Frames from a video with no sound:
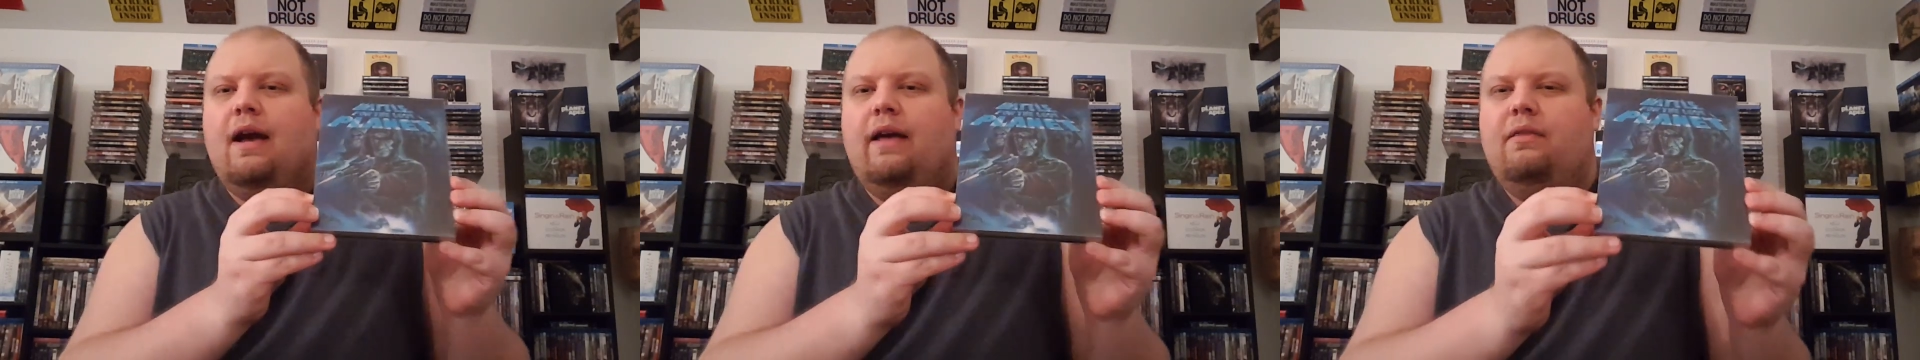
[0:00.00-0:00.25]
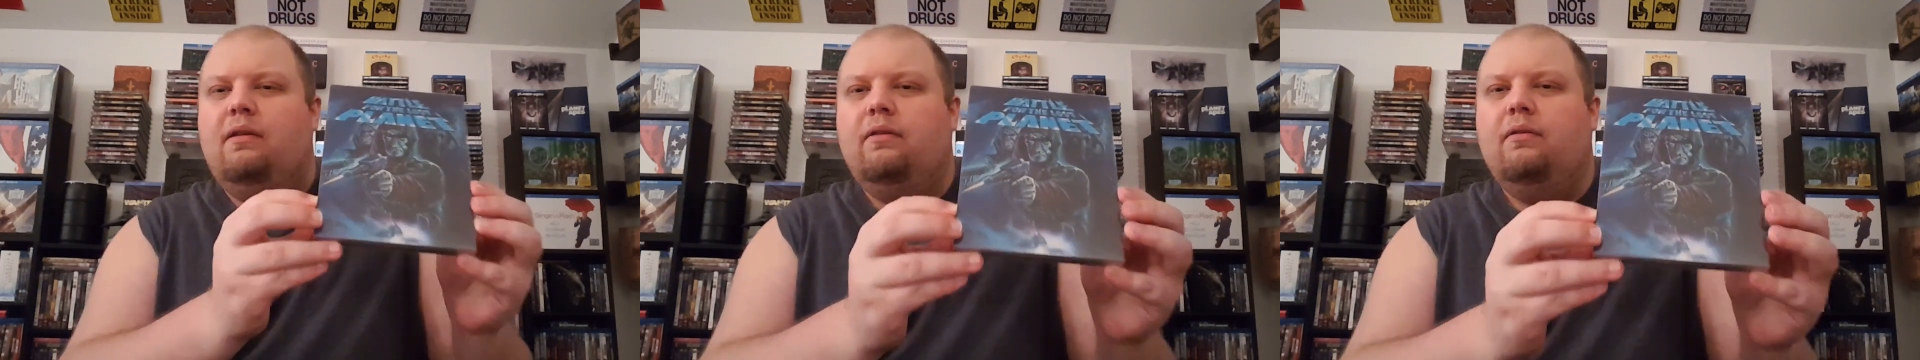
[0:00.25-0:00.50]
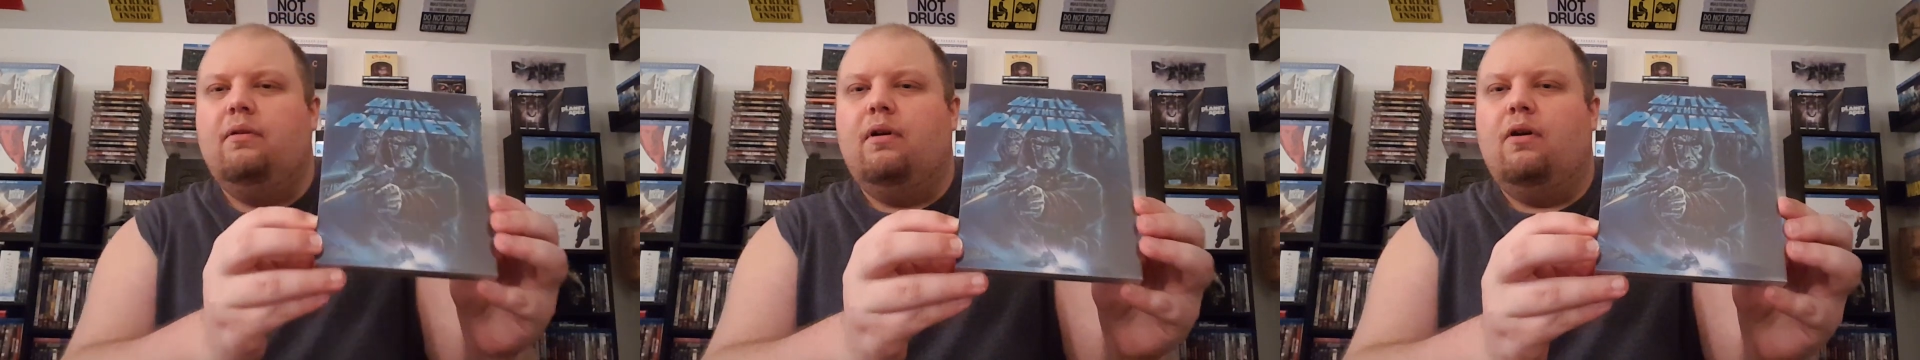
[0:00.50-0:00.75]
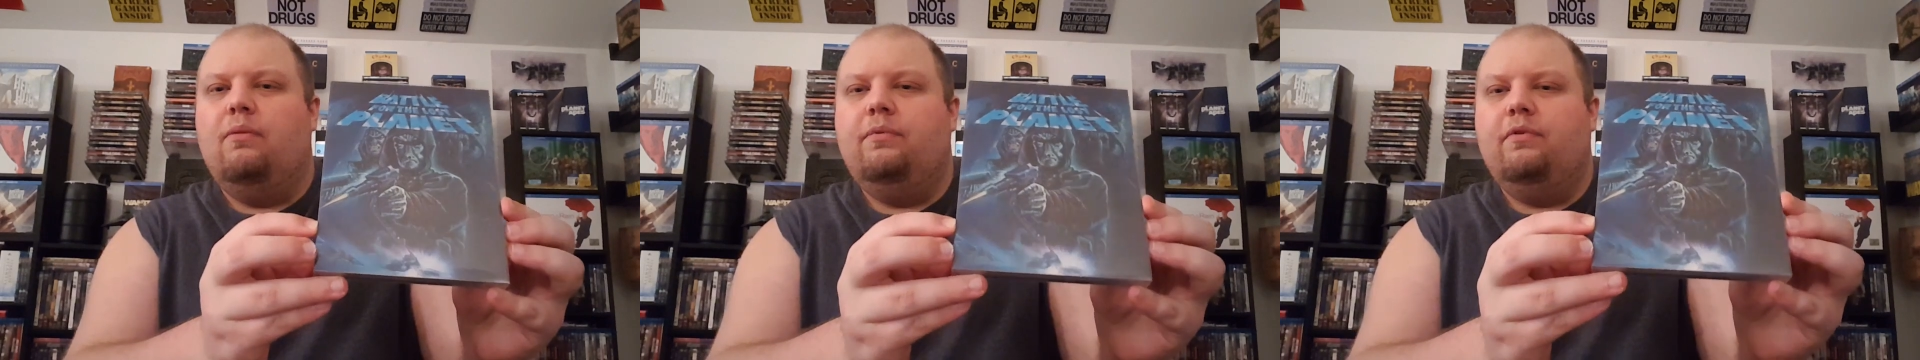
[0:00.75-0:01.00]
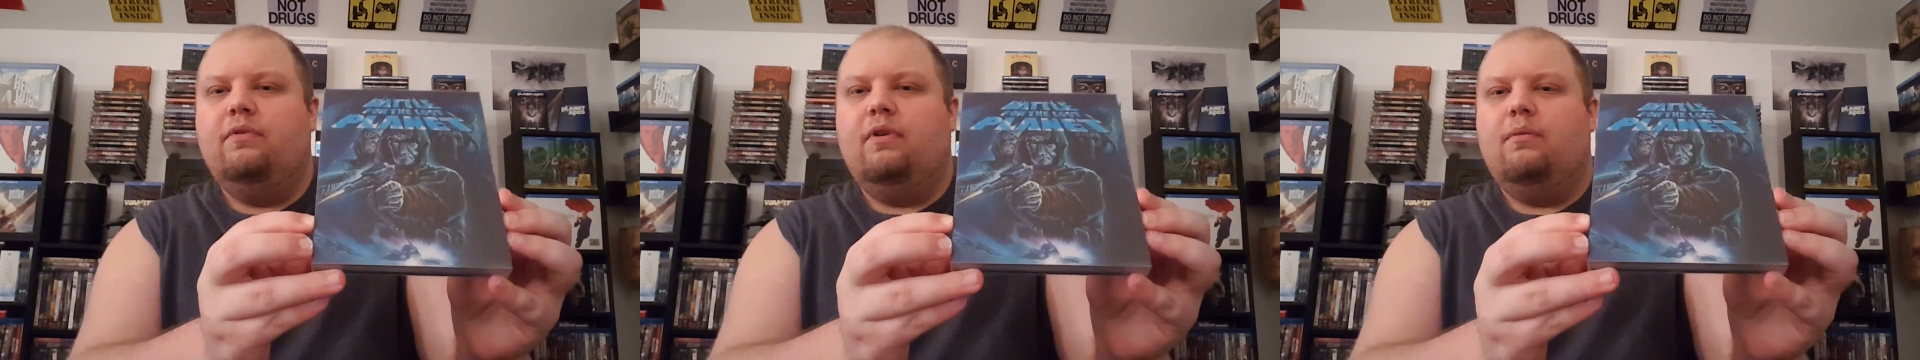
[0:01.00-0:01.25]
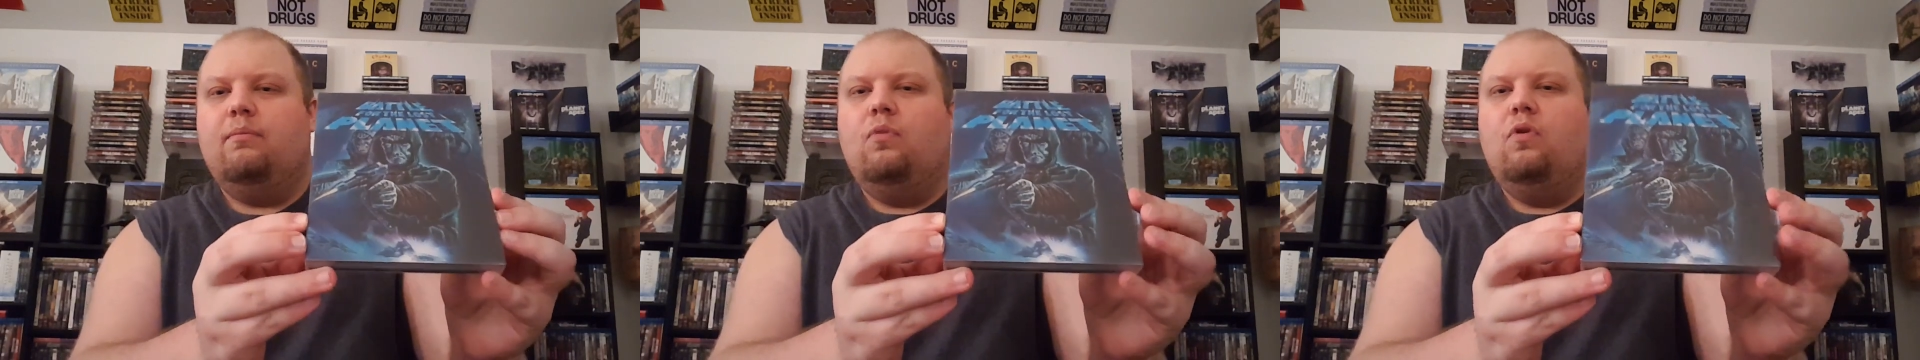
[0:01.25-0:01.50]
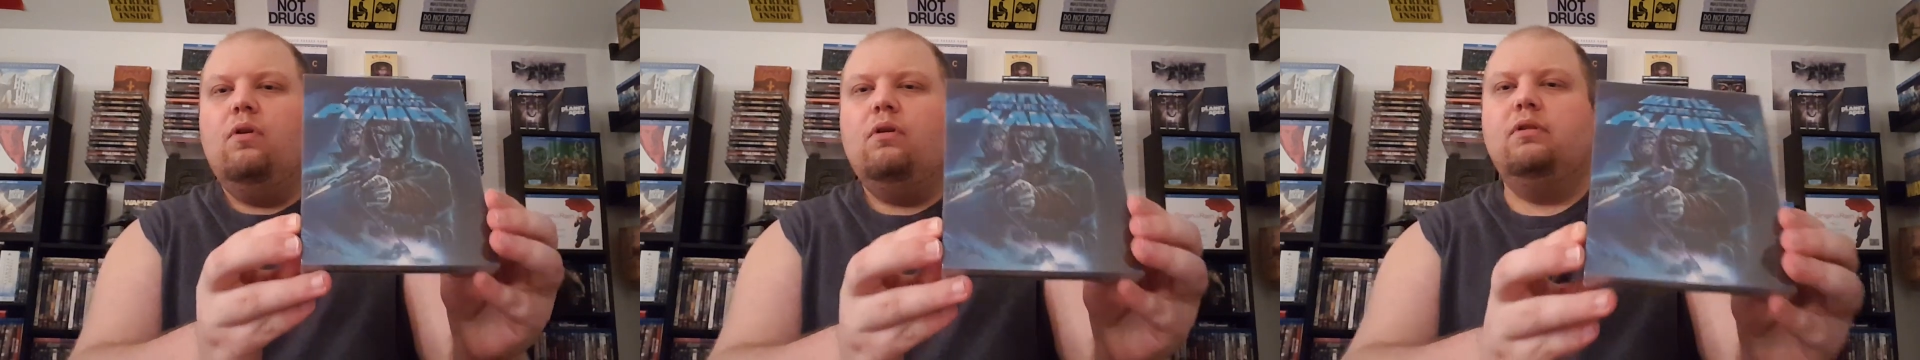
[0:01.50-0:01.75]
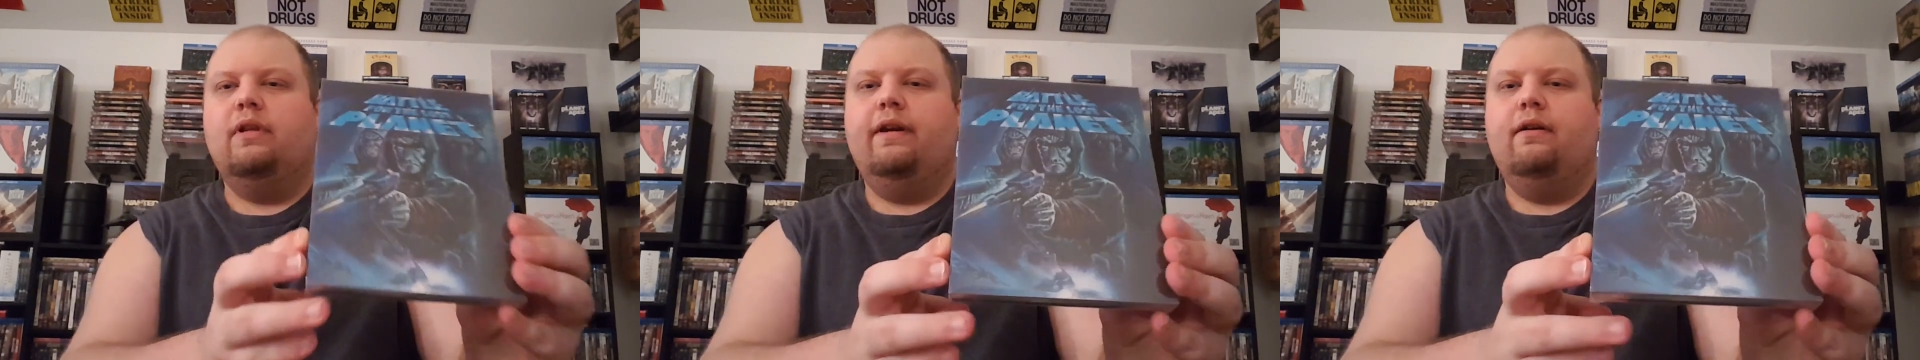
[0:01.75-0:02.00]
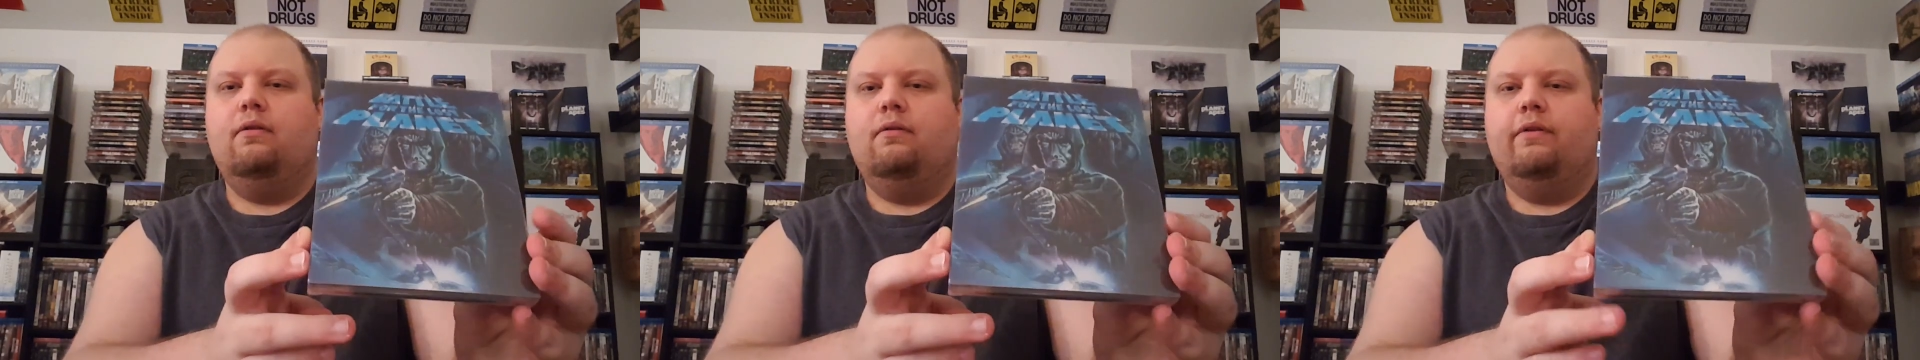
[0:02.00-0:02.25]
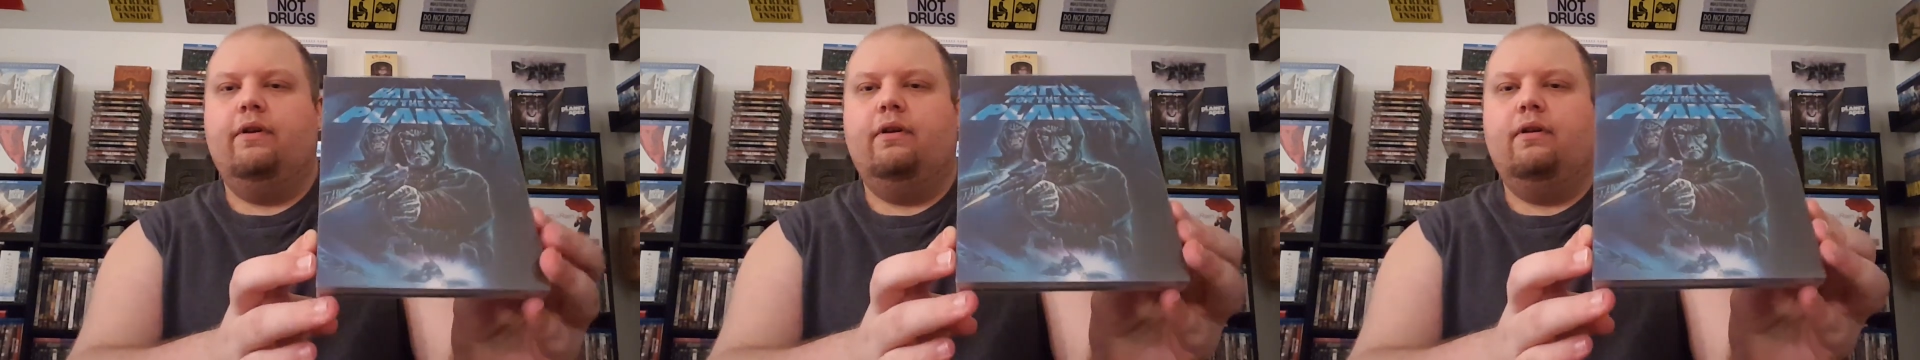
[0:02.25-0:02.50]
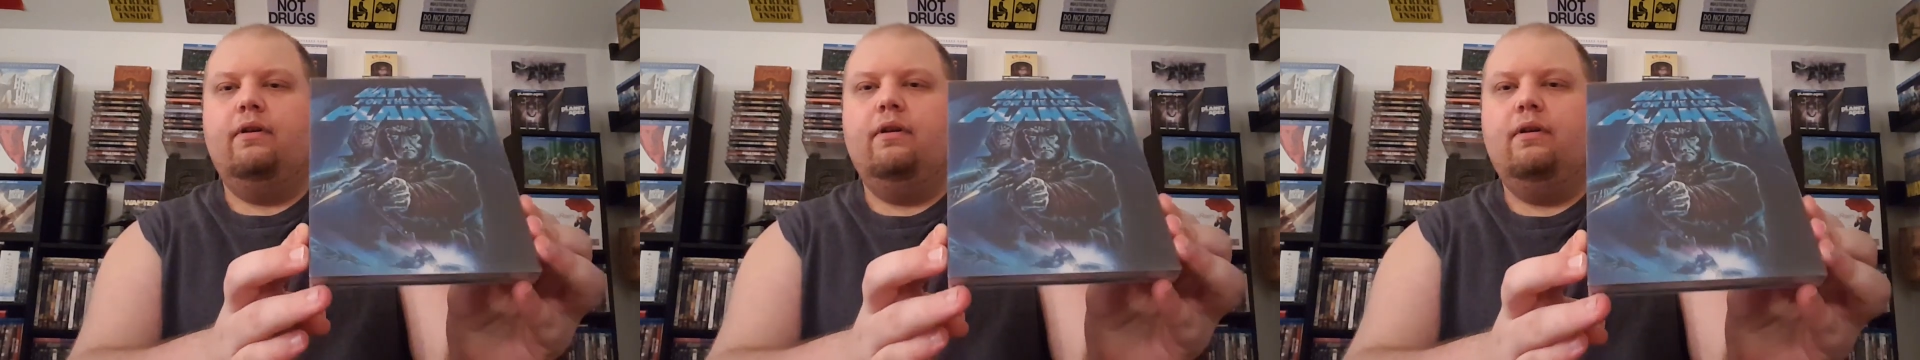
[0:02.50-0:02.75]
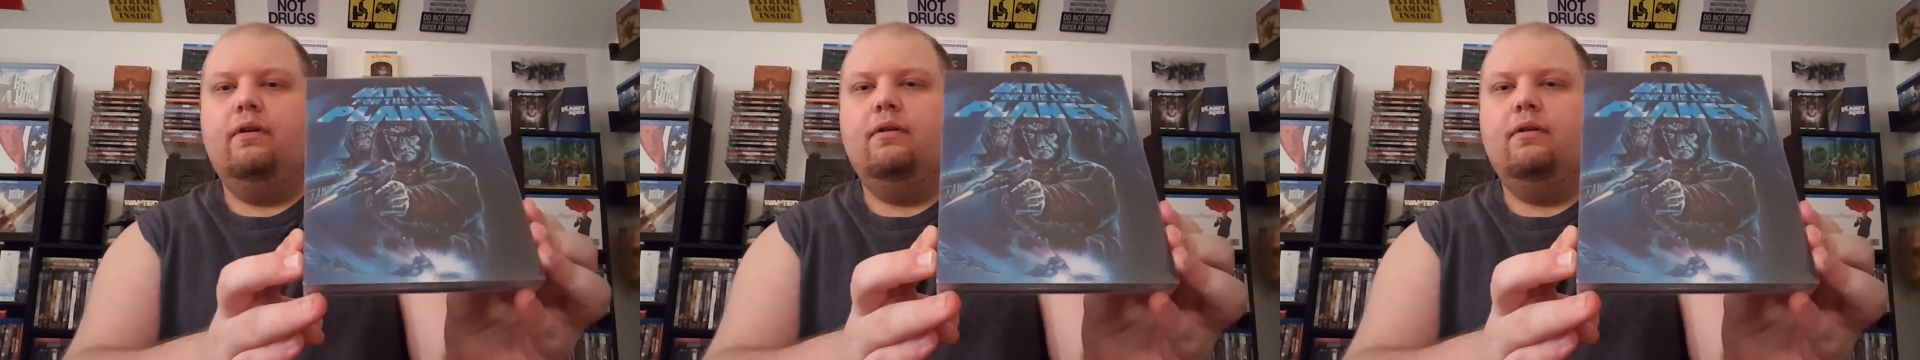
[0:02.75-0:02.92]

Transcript: I hope there's not more glare over here.